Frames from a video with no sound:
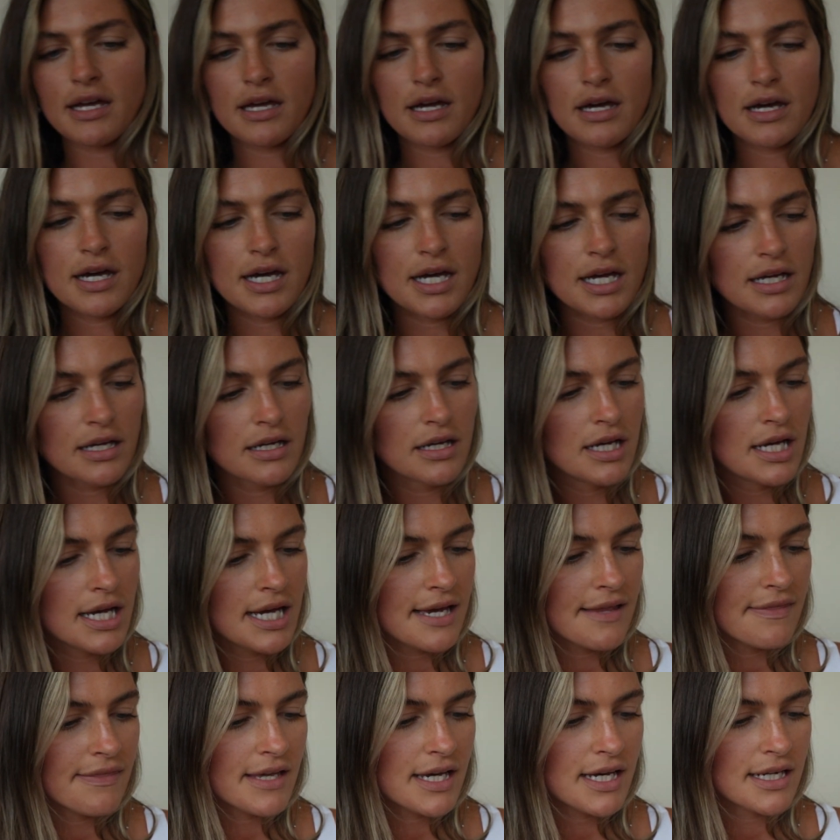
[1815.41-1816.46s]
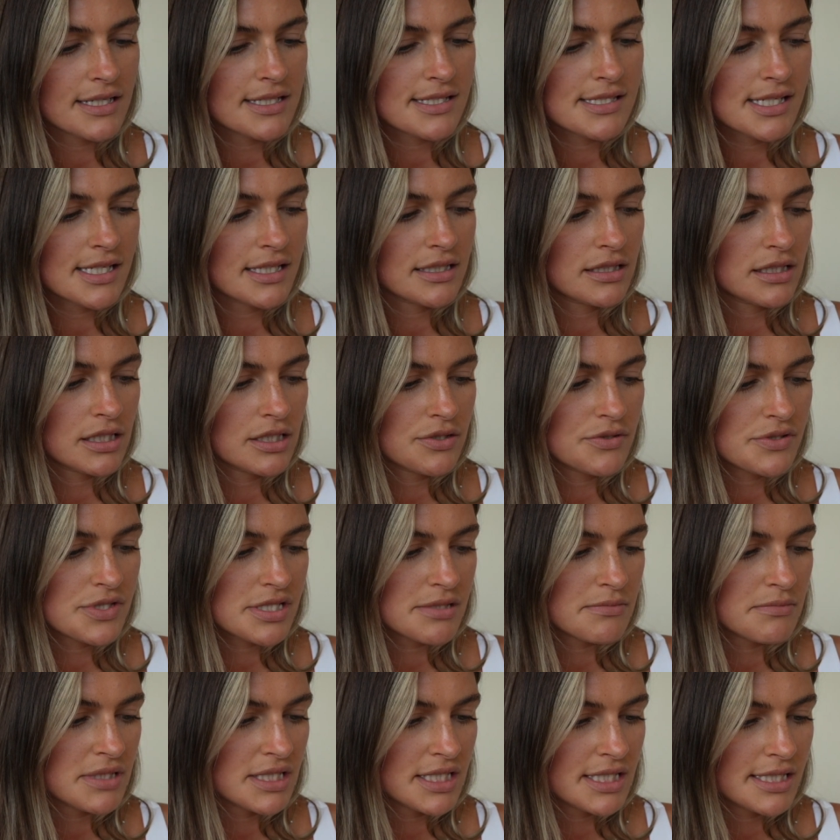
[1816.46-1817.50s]
guy, and that is a low to
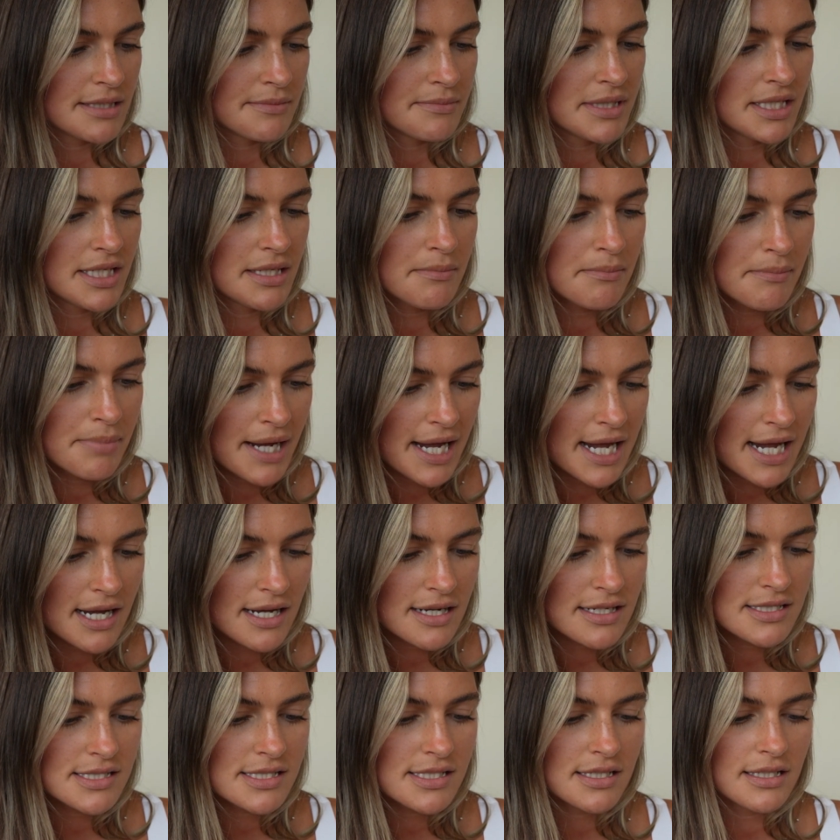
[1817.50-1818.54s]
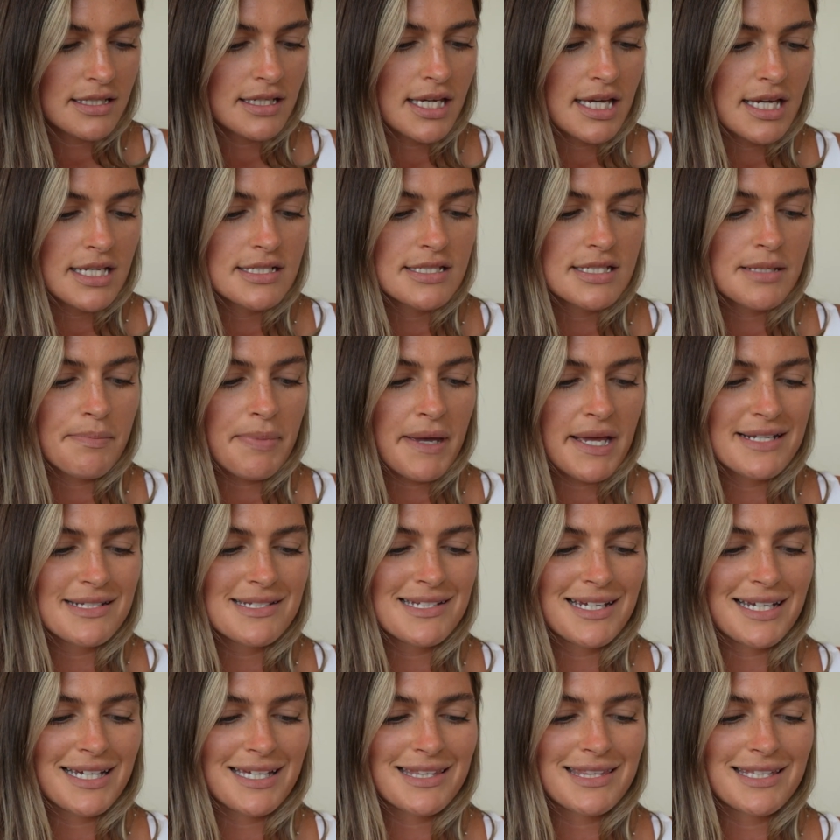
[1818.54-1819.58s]
medium impact. Again,
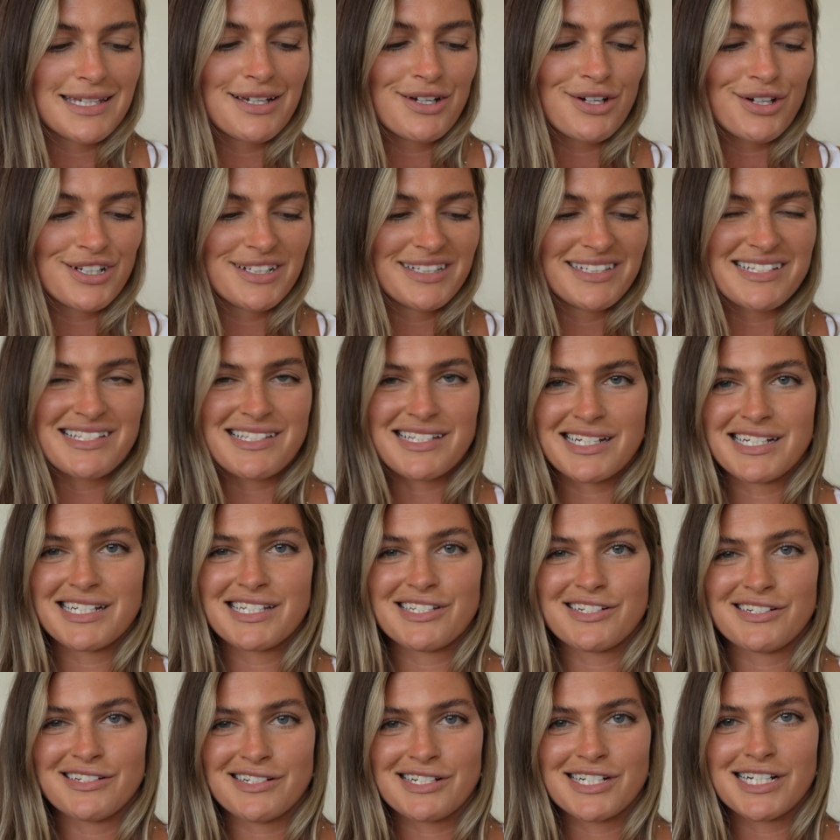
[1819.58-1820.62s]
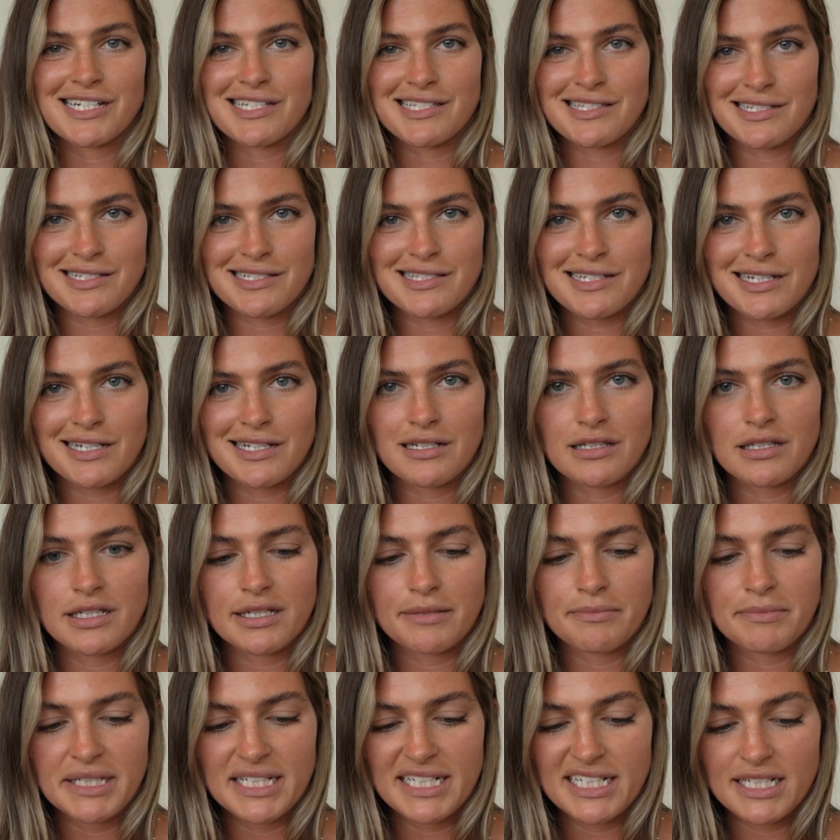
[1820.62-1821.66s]
depending, I think, on the size of your chest, it's kind of
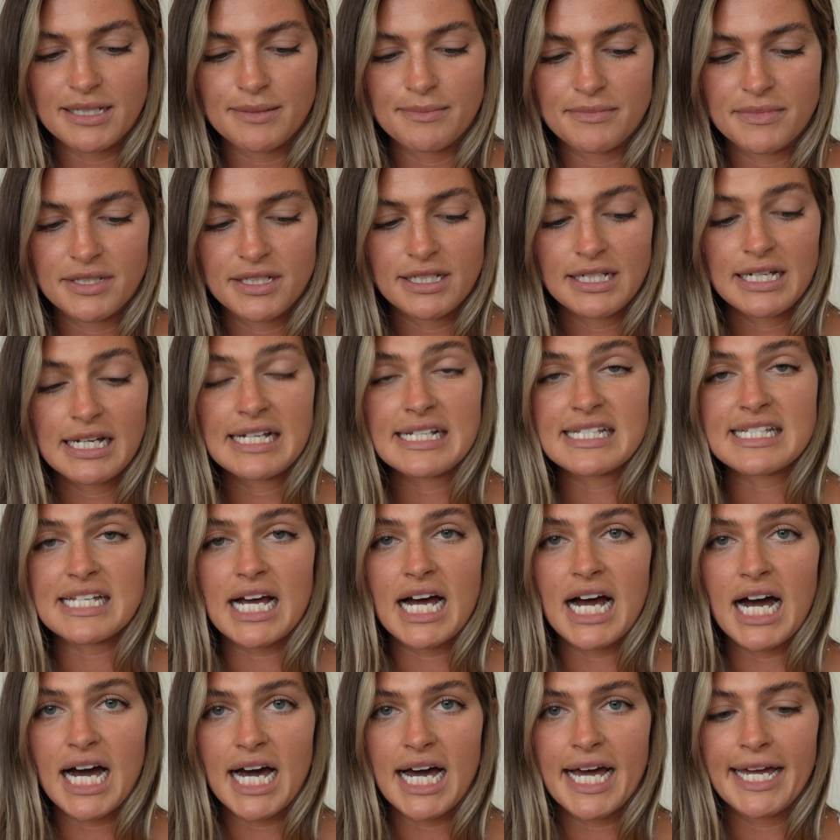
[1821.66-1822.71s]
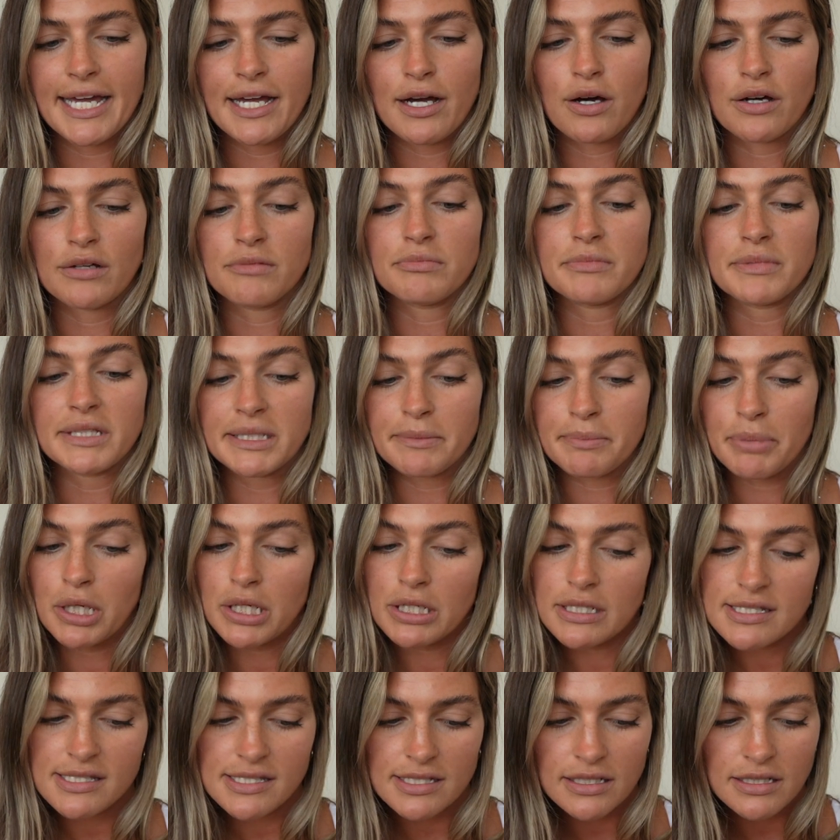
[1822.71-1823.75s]
like medium to high on me
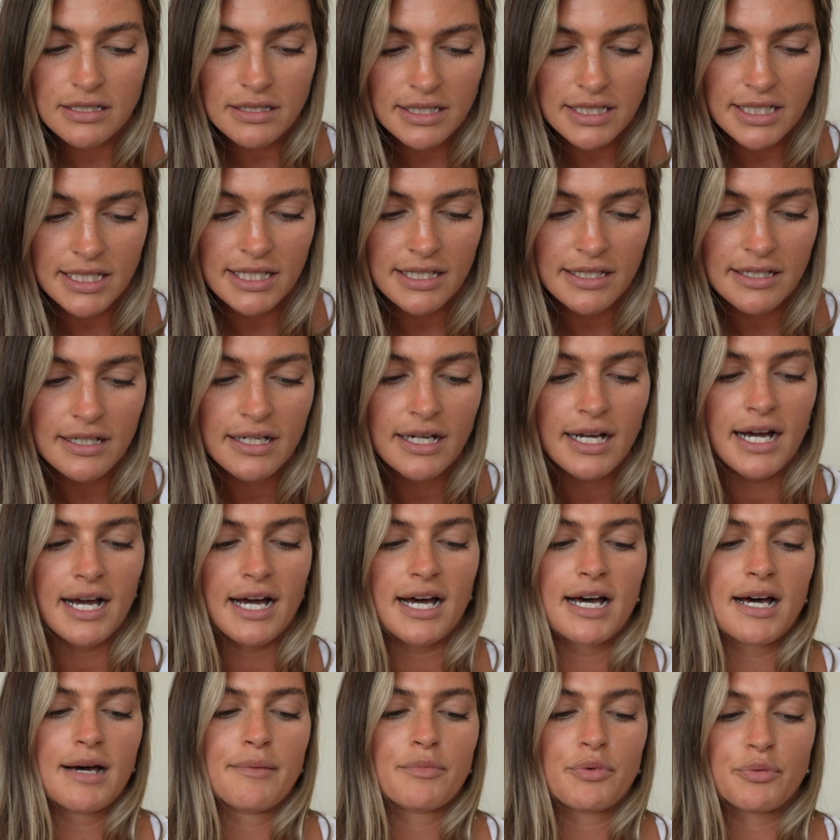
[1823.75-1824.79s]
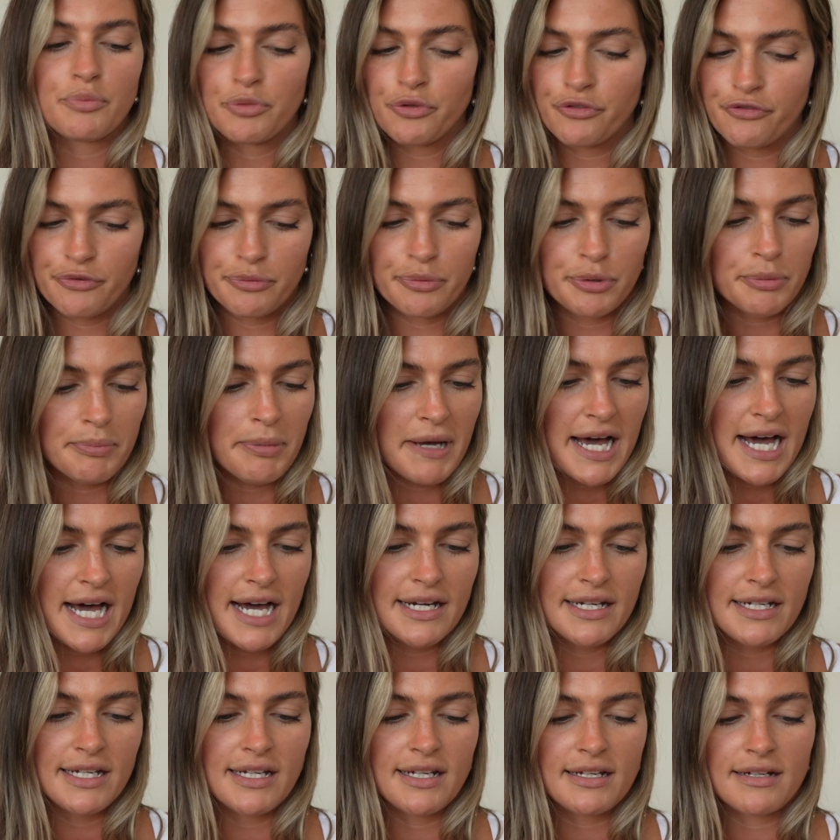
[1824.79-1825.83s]
personally. Removable
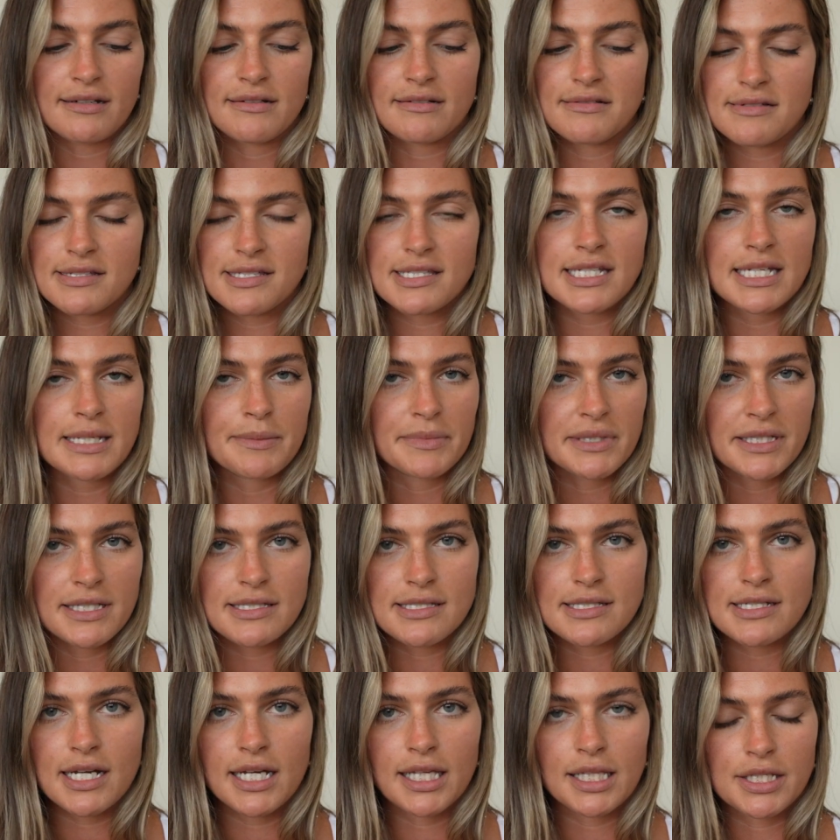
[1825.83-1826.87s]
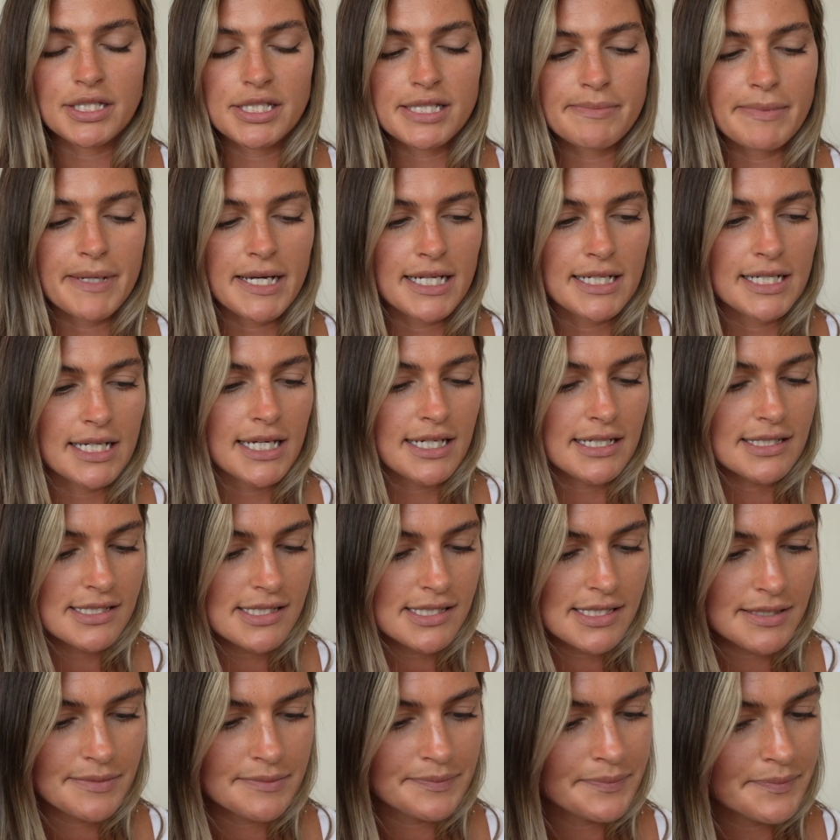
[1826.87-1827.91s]
padding, seamless nylon
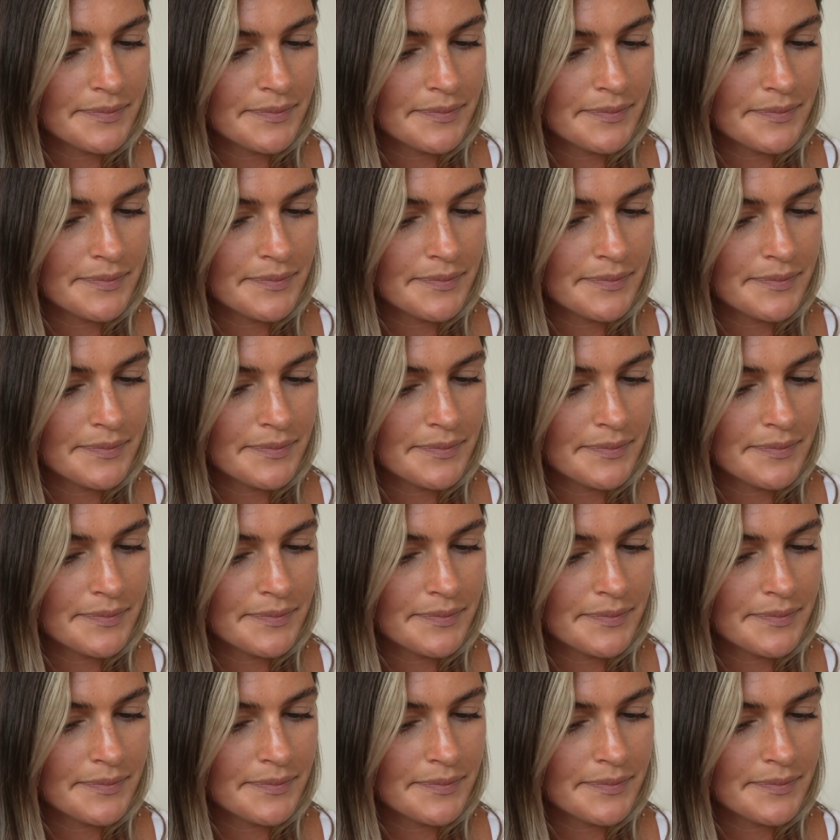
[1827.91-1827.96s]
spandex.